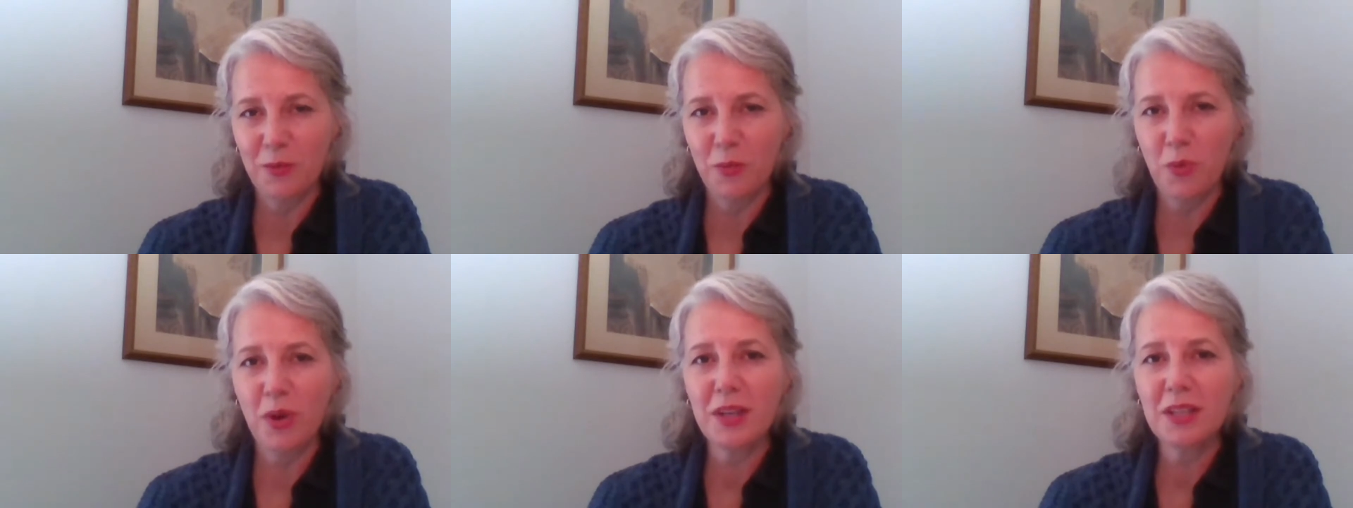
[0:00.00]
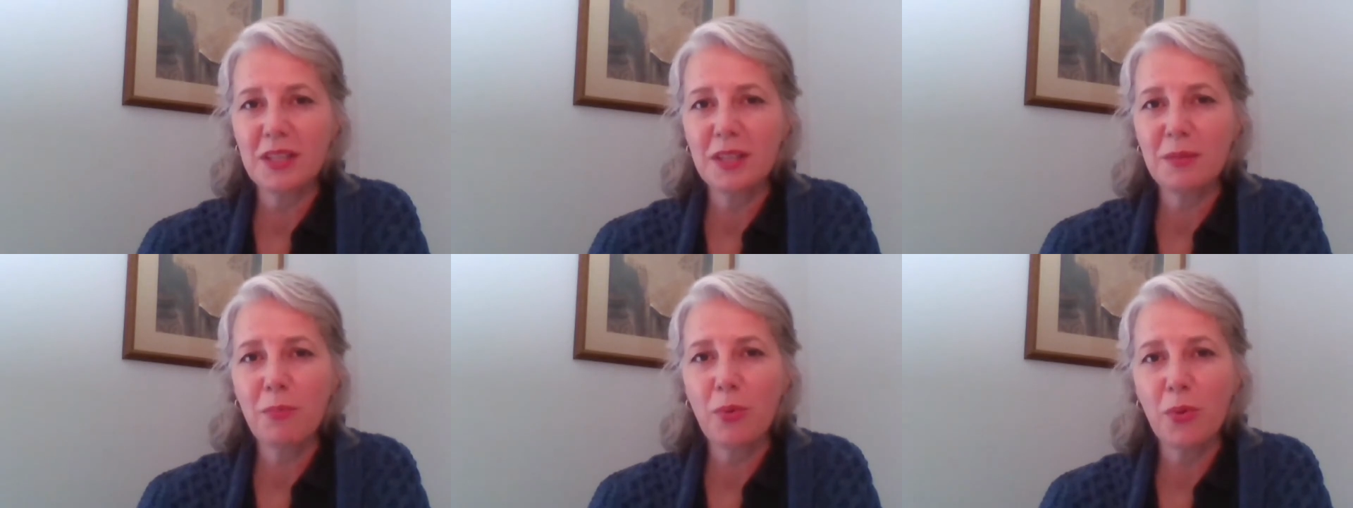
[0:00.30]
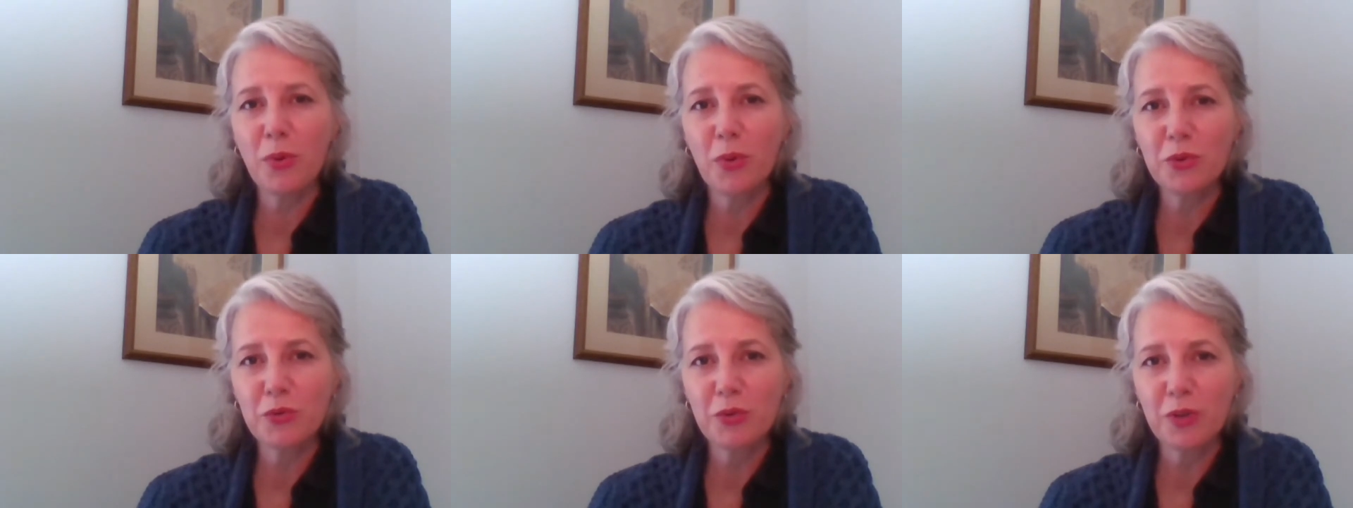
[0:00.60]
What is a
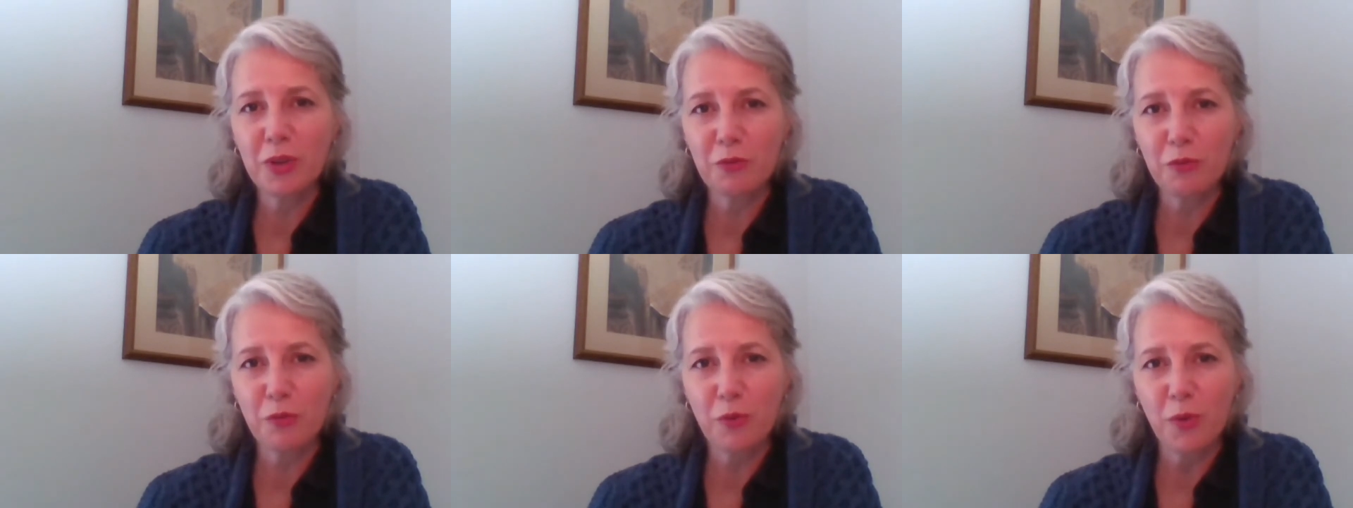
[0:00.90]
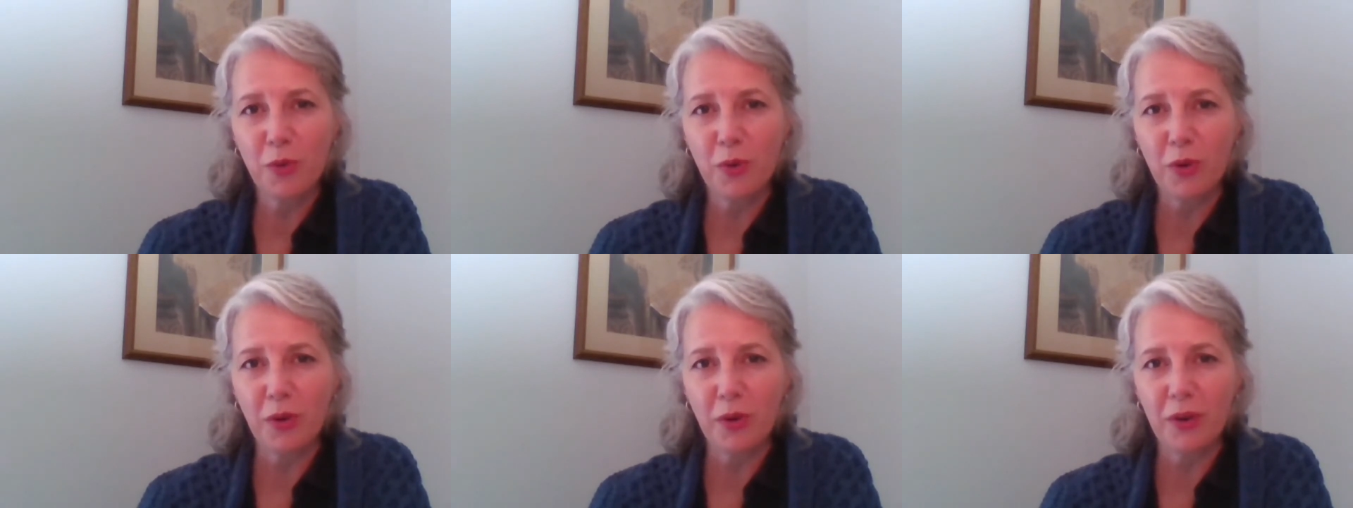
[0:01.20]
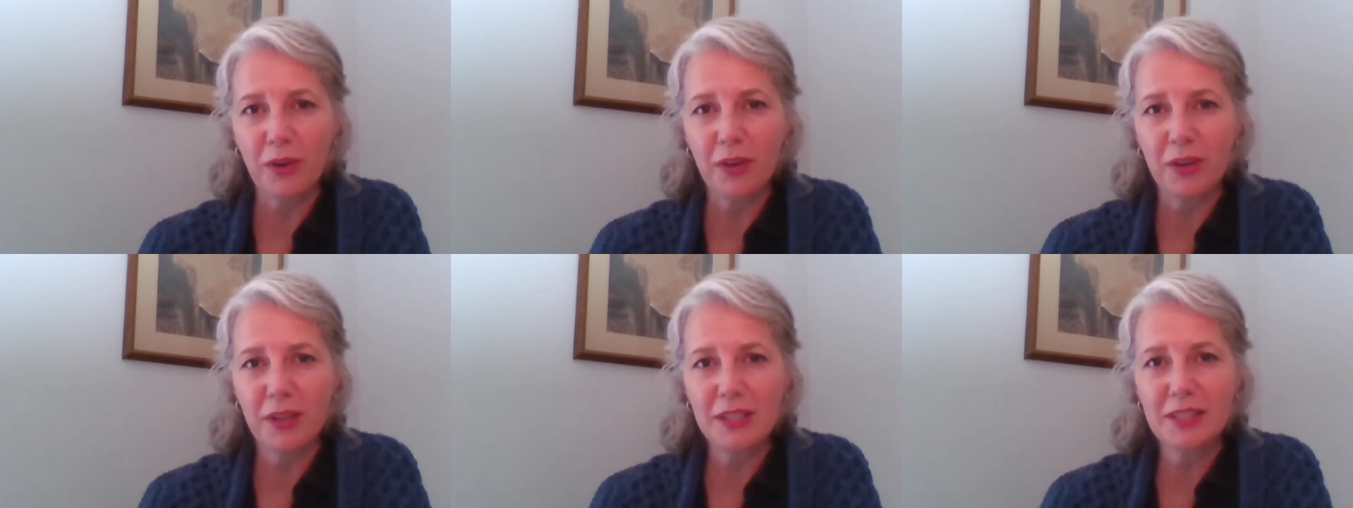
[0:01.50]
portrait
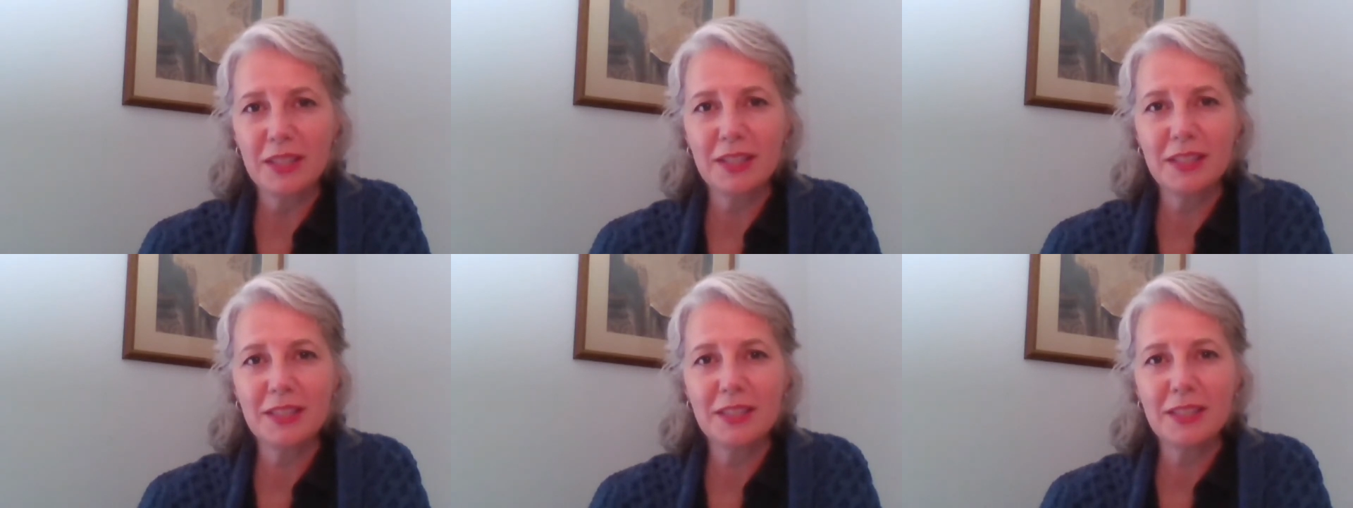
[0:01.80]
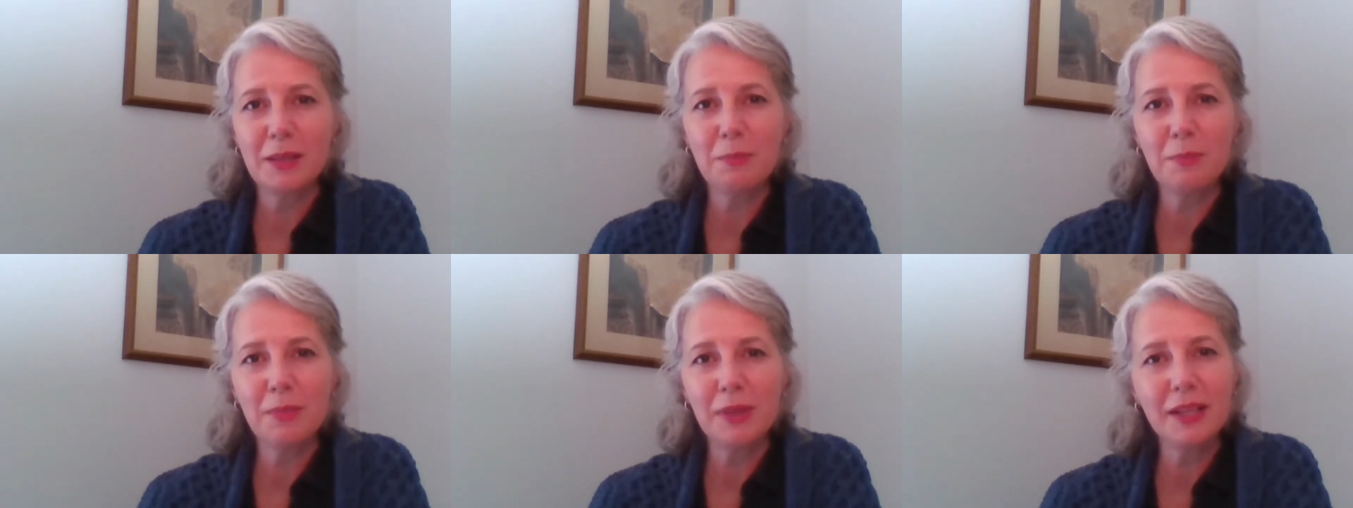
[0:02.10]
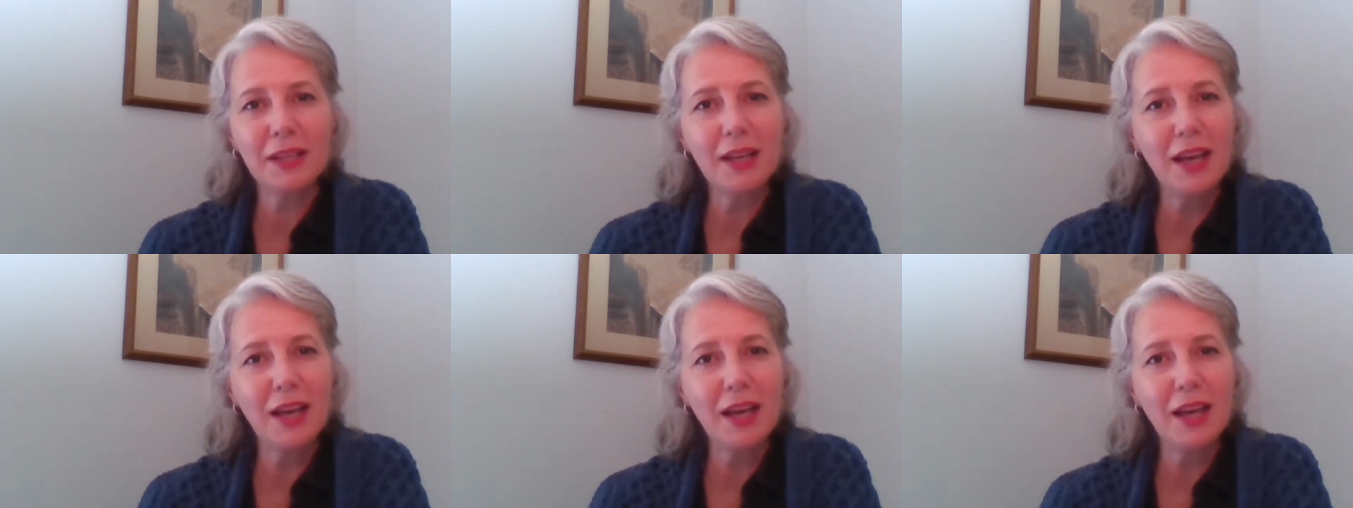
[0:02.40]
for? Is it simply